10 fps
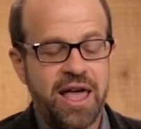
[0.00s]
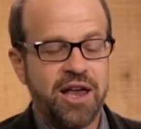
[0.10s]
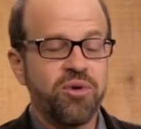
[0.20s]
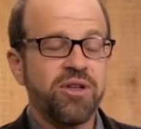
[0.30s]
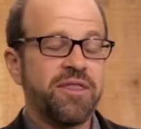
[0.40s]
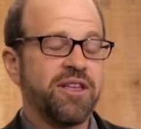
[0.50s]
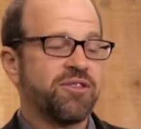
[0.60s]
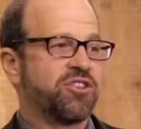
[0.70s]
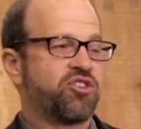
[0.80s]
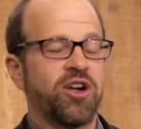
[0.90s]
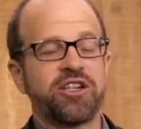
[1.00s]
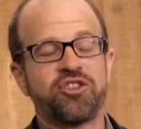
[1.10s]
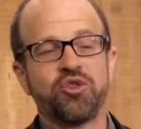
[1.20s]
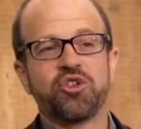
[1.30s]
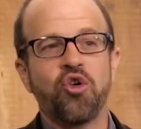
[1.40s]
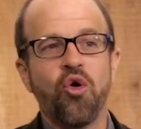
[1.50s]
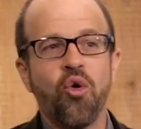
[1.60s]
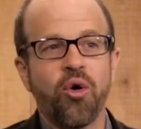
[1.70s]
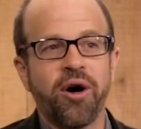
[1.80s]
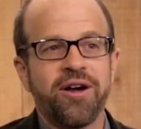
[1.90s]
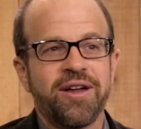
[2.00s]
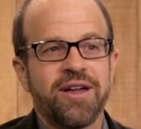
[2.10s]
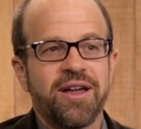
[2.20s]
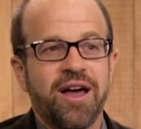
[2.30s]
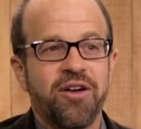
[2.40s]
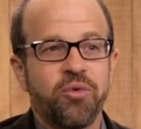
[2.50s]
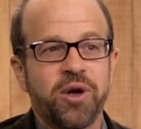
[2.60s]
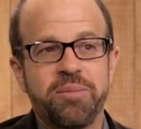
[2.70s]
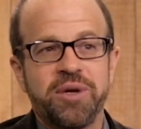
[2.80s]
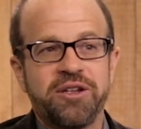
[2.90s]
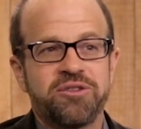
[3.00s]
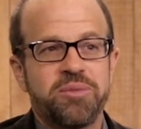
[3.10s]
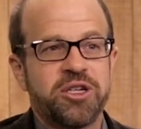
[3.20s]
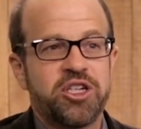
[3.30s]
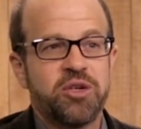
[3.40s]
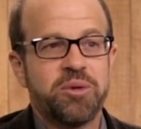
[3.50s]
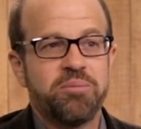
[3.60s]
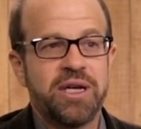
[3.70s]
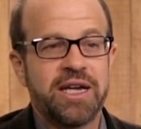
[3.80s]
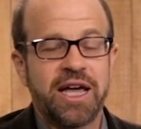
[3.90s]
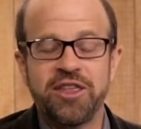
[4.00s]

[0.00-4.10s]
And really, I think this strikes to a core of what it means to be a human being.